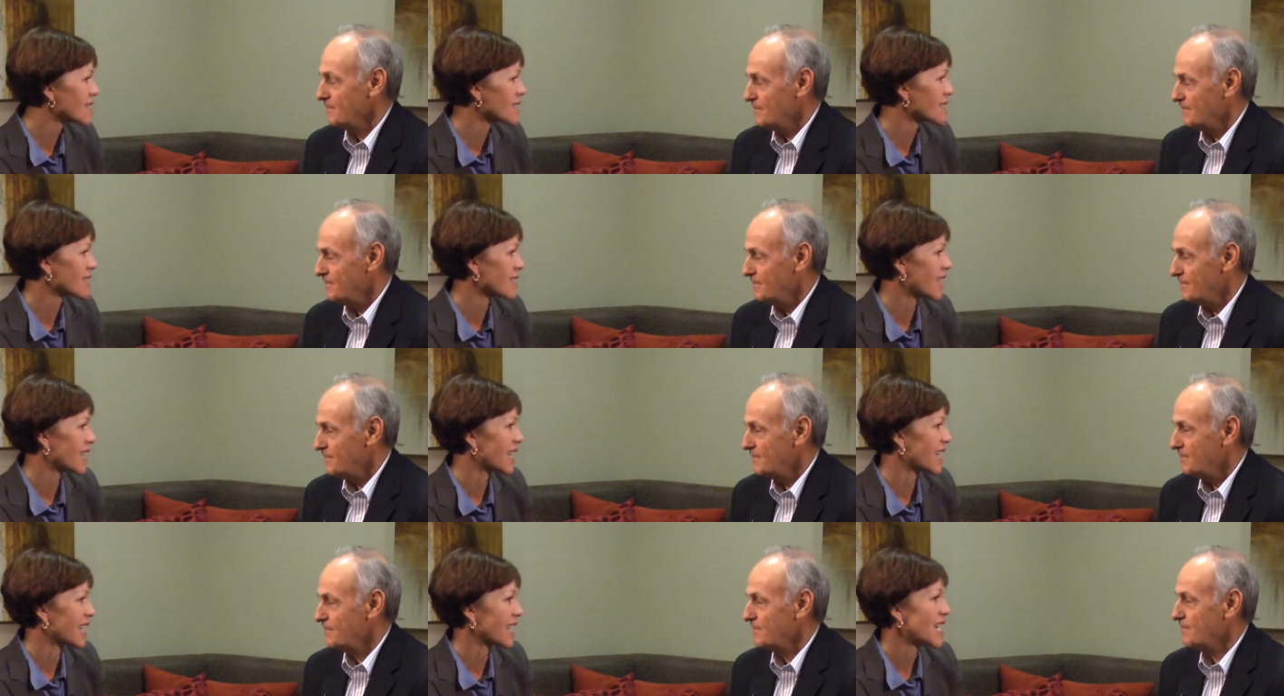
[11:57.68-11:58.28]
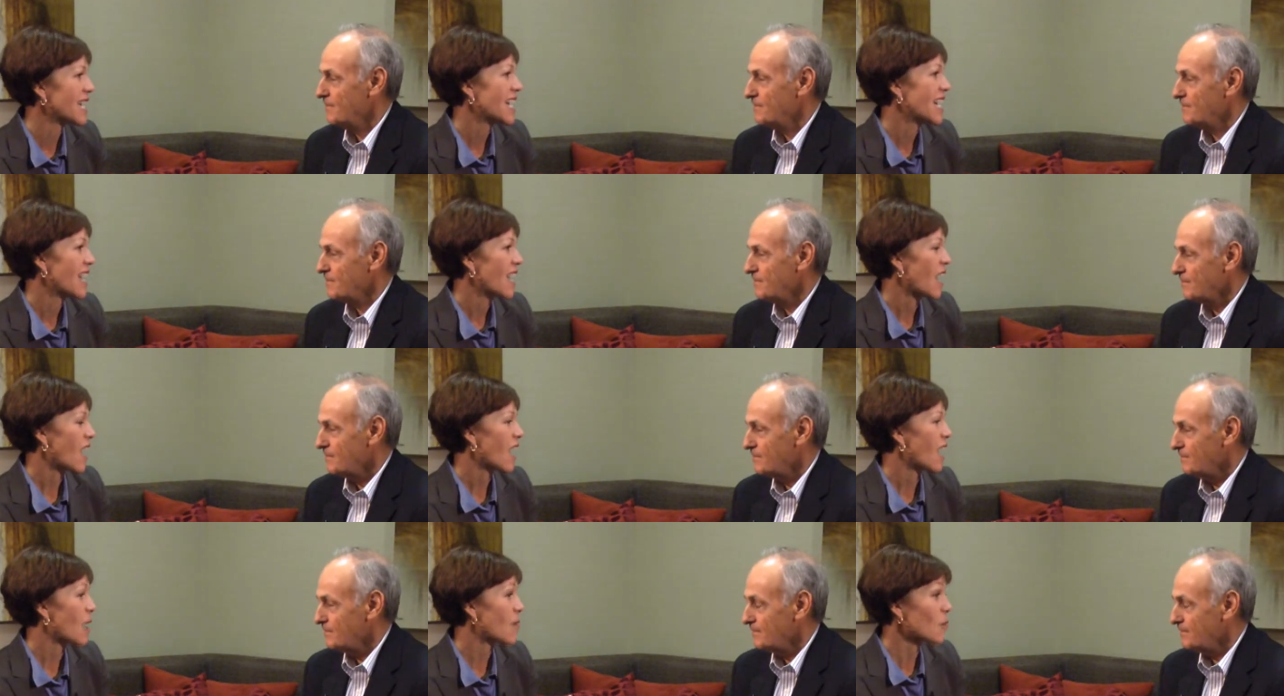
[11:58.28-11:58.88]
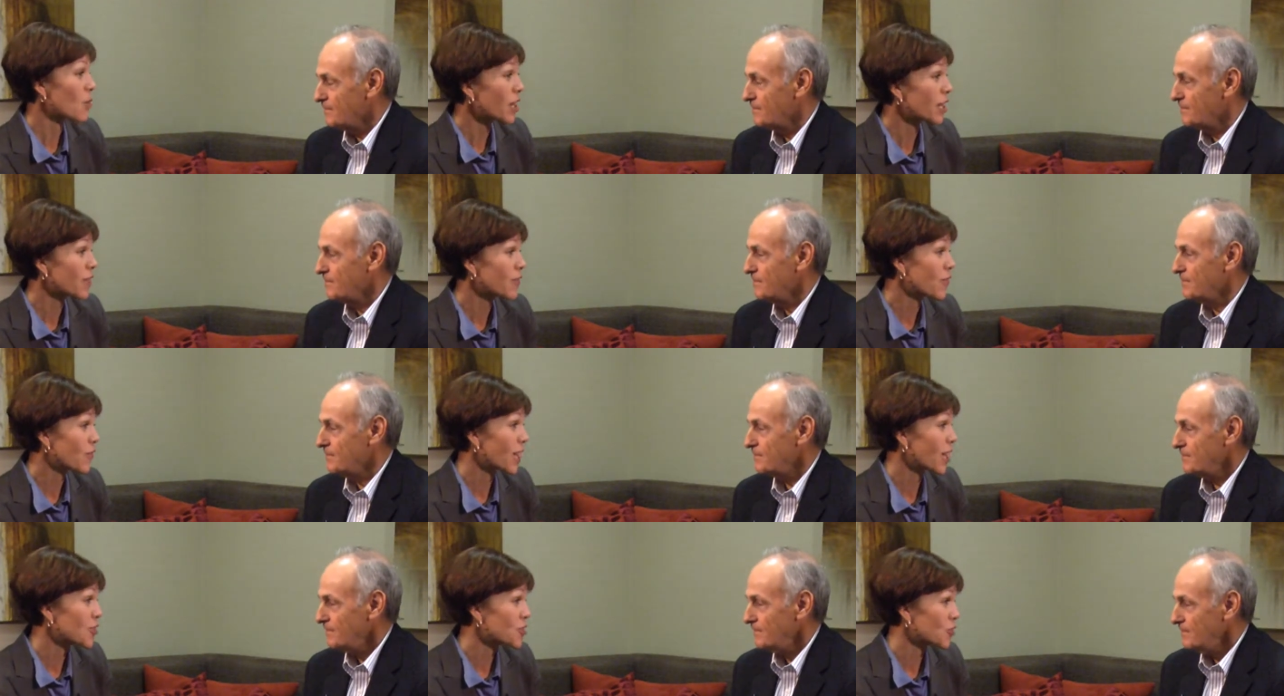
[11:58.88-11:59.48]
Speaker 1: exciting. I'm running for
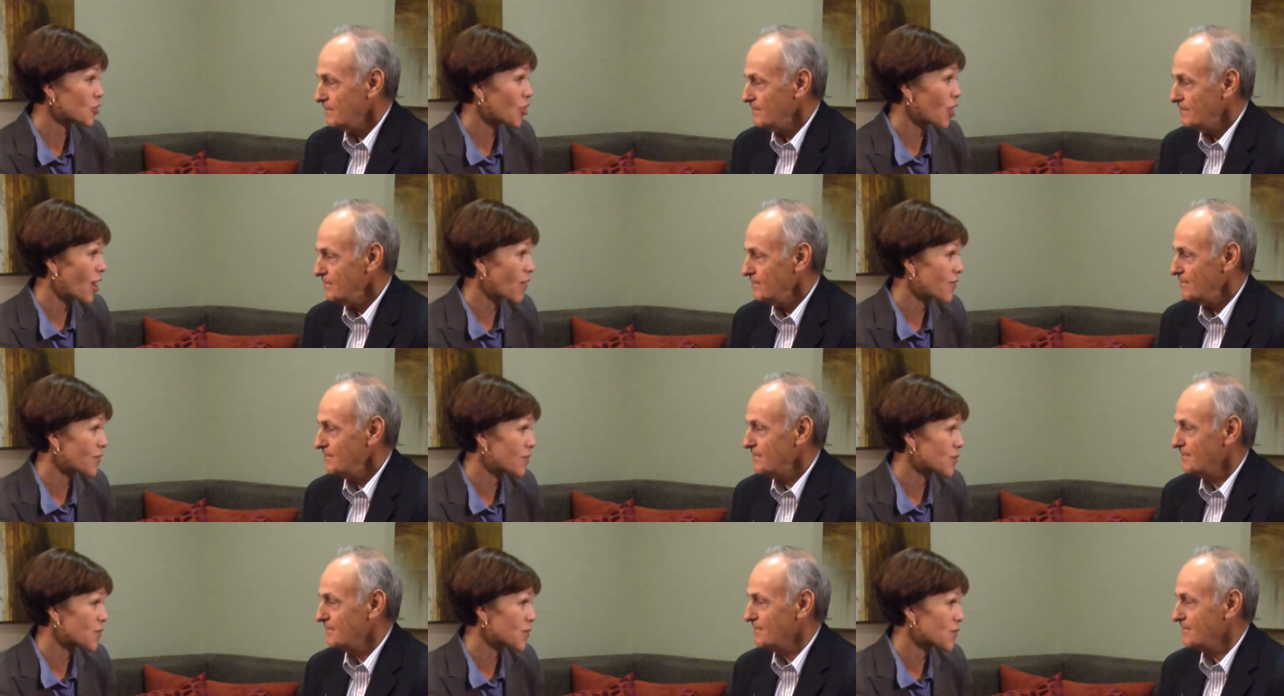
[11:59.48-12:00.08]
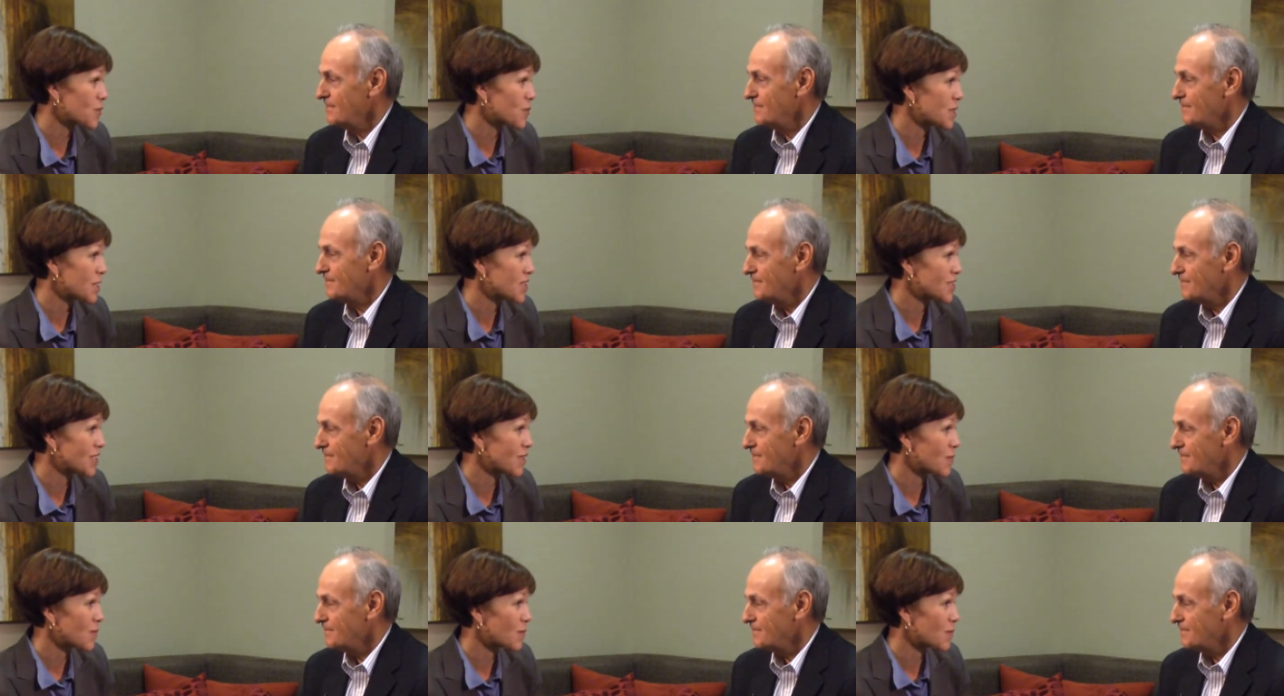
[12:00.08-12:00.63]
national office for the PGA of